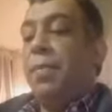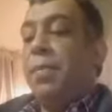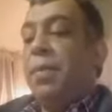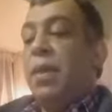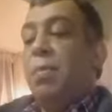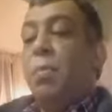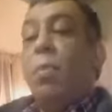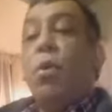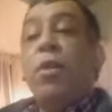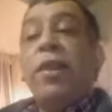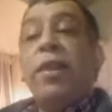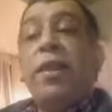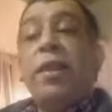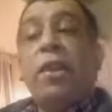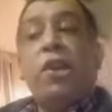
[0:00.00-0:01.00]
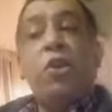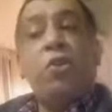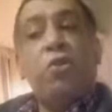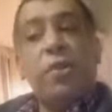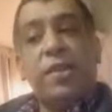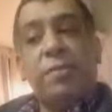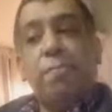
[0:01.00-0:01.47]
more than a
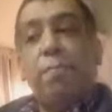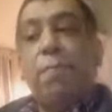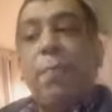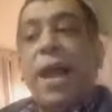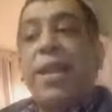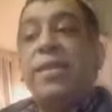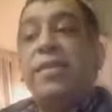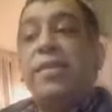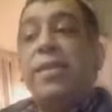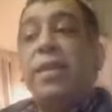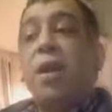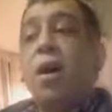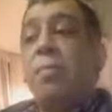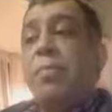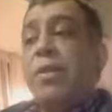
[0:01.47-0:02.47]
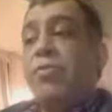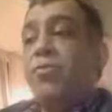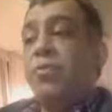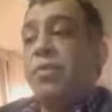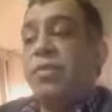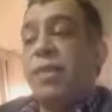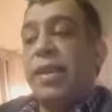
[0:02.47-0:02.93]
cure, it's balancing our
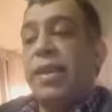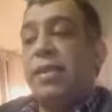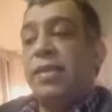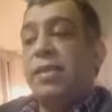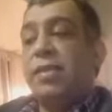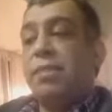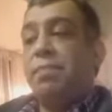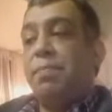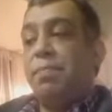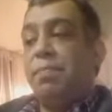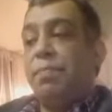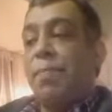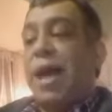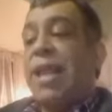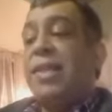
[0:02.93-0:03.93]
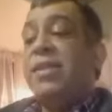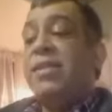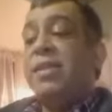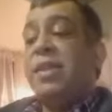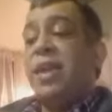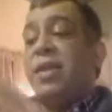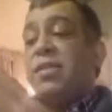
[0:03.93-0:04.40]
minerals. It's
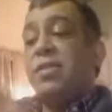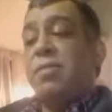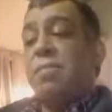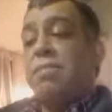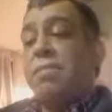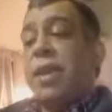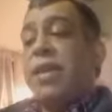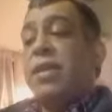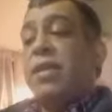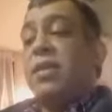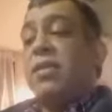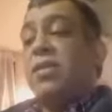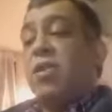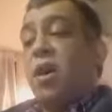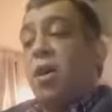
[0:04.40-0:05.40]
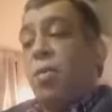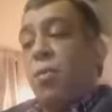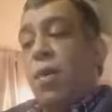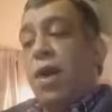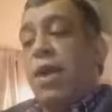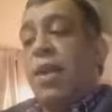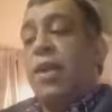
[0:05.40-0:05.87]
balancing us to make us start
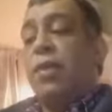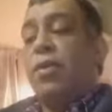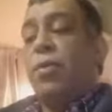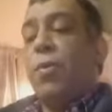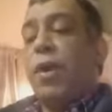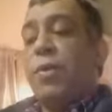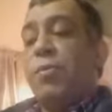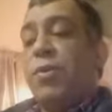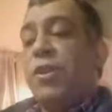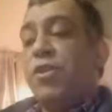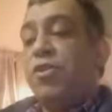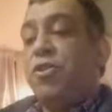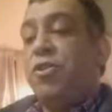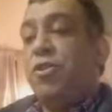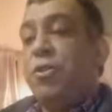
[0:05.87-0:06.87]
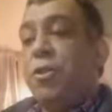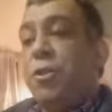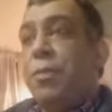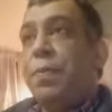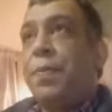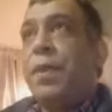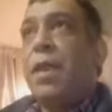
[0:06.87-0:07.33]
working the way we should do.
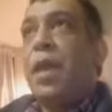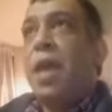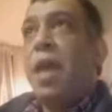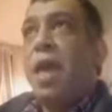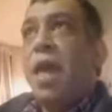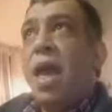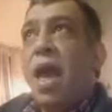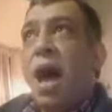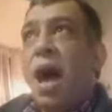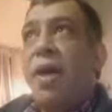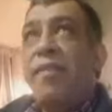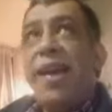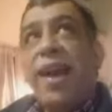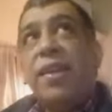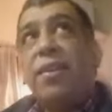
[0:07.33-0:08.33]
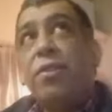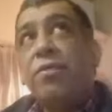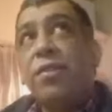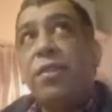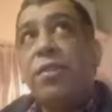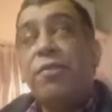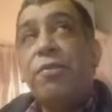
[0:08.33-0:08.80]
I've had over
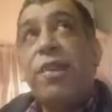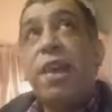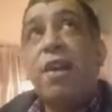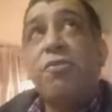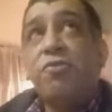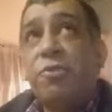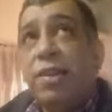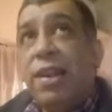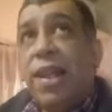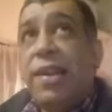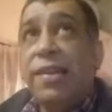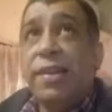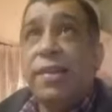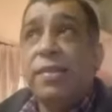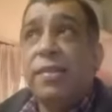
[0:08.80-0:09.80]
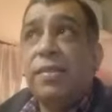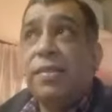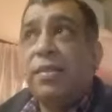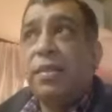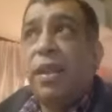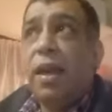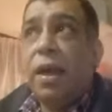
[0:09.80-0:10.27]
300
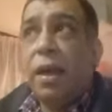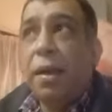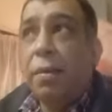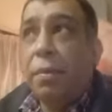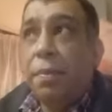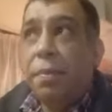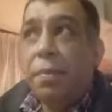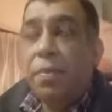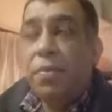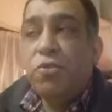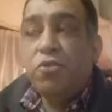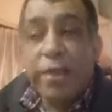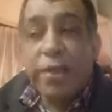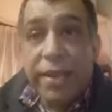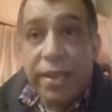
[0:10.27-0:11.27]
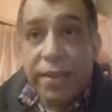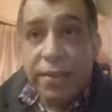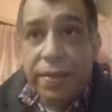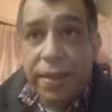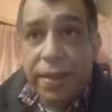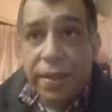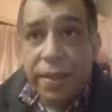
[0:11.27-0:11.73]
ladies drinking
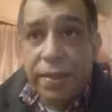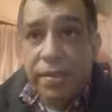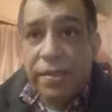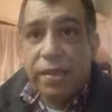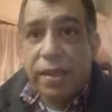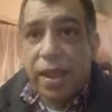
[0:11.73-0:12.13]
this,